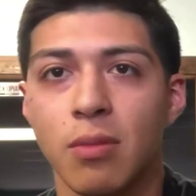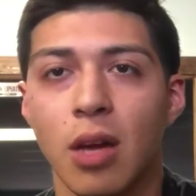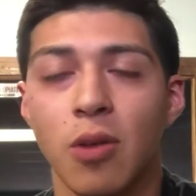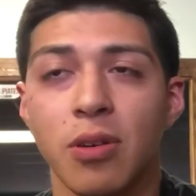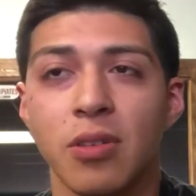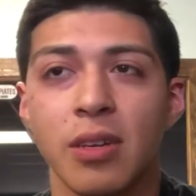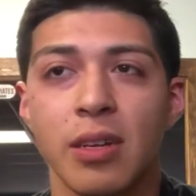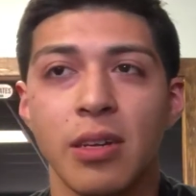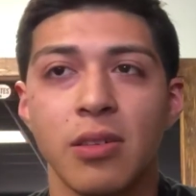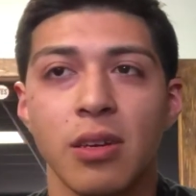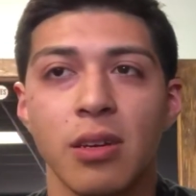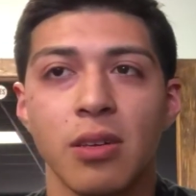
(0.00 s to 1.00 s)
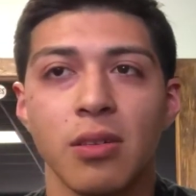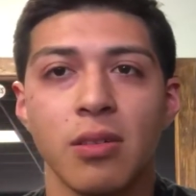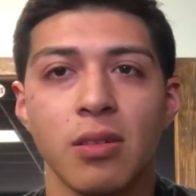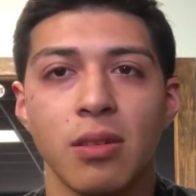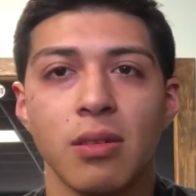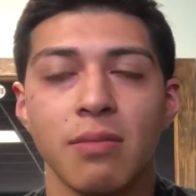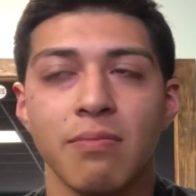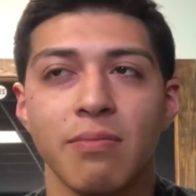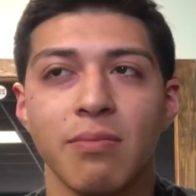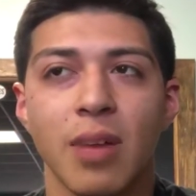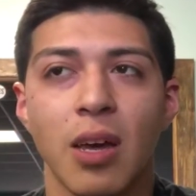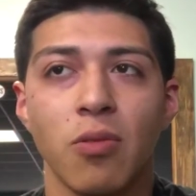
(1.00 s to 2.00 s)
I don't want to say decent because
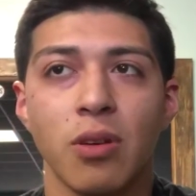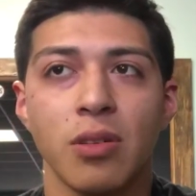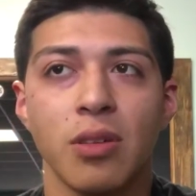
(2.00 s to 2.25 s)
I don't want